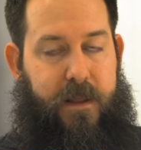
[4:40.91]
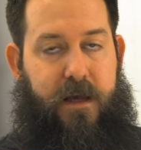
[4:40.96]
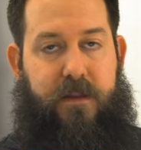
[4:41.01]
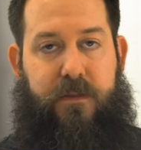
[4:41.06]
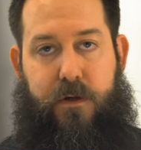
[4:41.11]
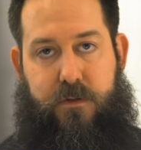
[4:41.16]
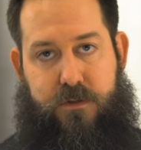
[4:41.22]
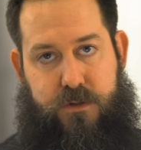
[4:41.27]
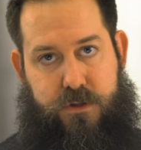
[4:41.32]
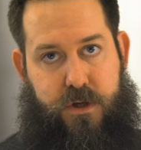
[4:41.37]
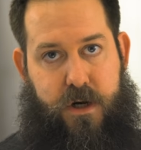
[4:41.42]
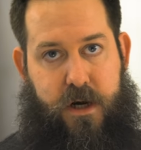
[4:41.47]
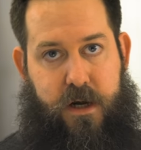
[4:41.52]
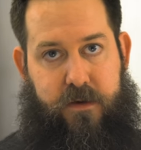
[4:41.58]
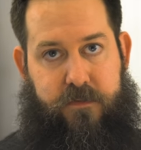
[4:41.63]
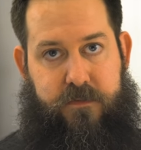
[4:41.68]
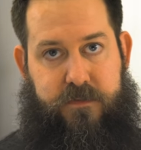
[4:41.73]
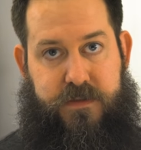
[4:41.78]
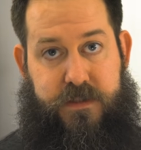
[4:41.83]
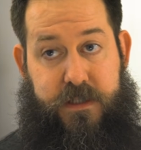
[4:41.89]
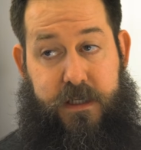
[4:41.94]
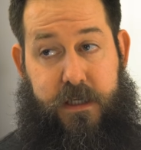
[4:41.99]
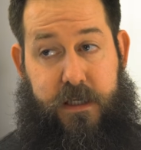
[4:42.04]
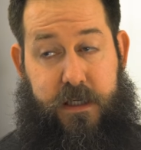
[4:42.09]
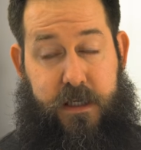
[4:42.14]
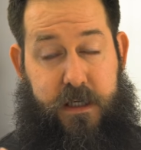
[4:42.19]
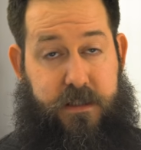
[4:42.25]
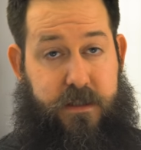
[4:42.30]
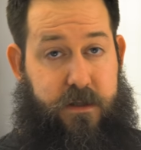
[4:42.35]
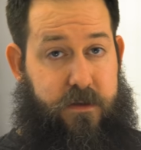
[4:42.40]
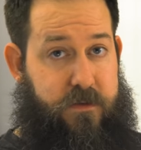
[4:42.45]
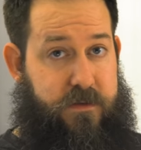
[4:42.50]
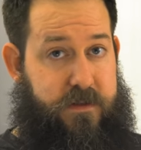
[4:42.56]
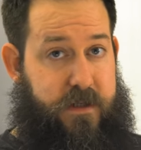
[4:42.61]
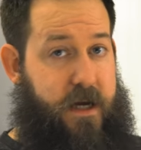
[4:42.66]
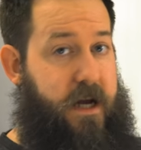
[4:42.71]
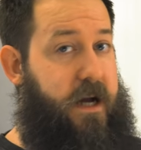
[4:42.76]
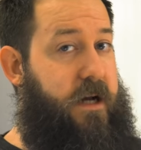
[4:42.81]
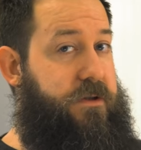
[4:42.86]
in those drives until
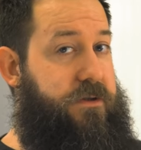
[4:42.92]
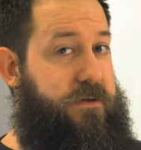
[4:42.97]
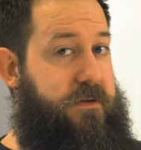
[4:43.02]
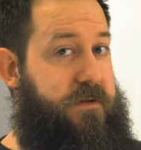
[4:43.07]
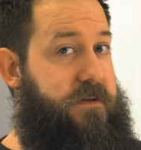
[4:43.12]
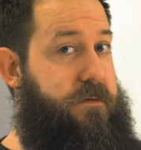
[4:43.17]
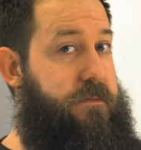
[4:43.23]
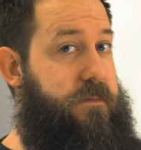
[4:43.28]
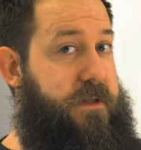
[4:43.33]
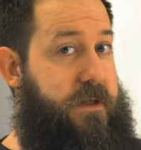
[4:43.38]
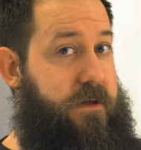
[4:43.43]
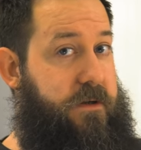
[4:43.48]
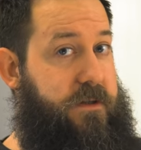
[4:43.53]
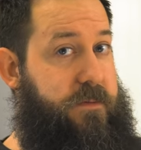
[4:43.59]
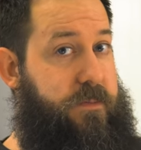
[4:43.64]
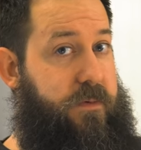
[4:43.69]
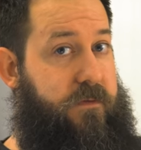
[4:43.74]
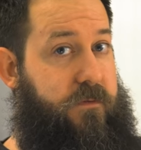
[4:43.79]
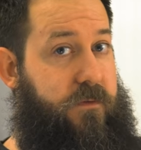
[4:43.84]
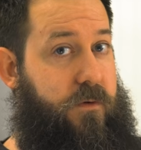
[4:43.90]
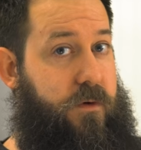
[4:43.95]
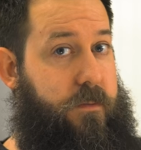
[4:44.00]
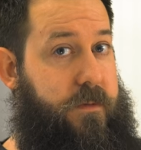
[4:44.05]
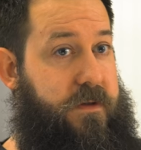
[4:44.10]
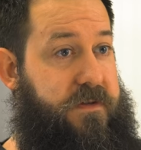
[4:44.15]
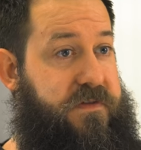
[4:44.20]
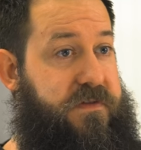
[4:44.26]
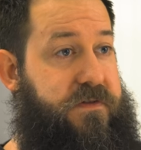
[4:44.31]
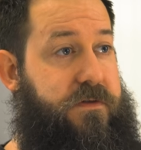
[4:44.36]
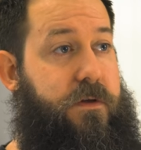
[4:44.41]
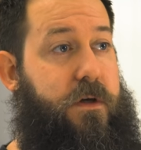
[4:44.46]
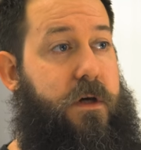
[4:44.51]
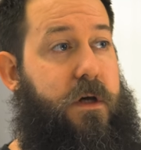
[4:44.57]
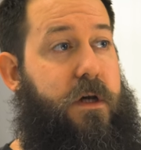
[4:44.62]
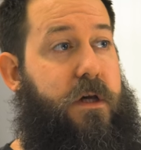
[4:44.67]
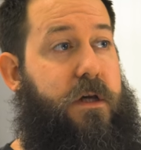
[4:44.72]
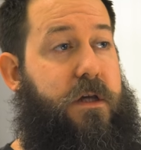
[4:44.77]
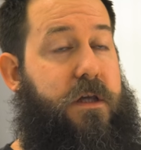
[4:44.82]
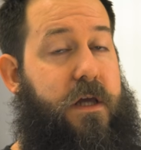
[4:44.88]
there's actually some serious performance
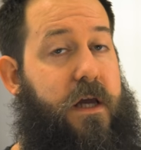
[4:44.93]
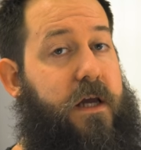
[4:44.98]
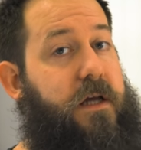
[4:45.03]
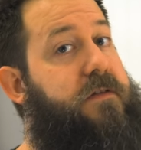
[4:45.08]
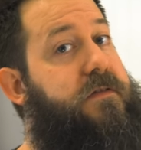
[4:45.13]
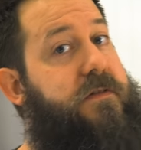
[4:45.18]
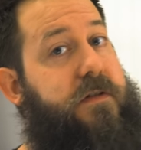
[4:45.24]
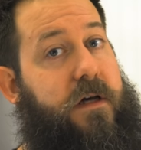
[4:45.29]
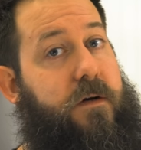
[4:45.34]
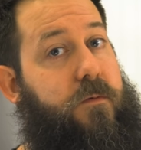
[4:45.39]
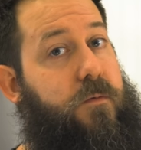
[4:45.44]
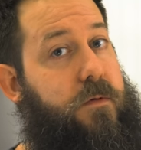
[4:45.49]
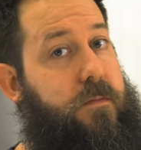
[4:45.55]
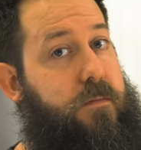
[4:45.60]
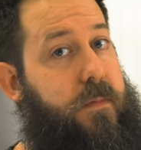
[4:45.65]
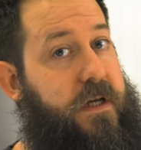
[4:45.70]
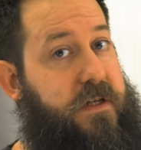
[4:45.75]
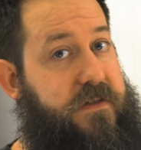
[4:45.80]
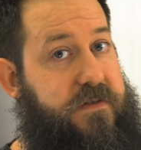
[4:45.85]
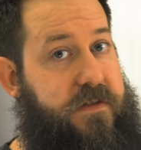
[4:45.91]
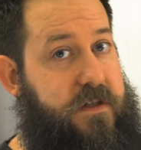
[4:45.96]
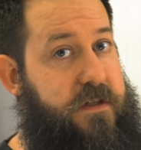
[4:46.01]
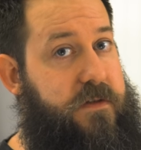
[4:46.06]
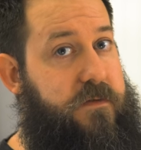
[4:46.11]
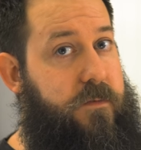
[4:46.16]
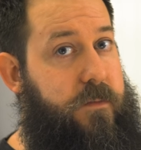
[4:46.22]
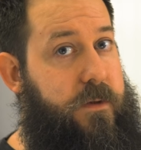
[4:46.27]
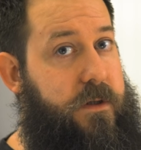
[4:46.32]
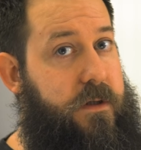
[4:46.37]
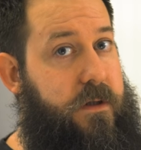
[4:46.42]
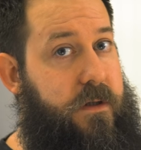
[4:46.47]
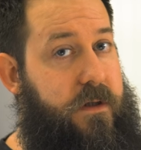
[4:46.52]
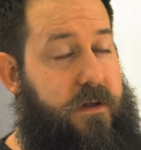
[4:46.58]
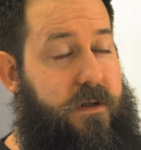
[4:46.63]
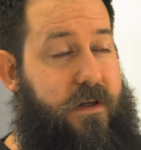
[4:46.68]
gains that would make sense for me.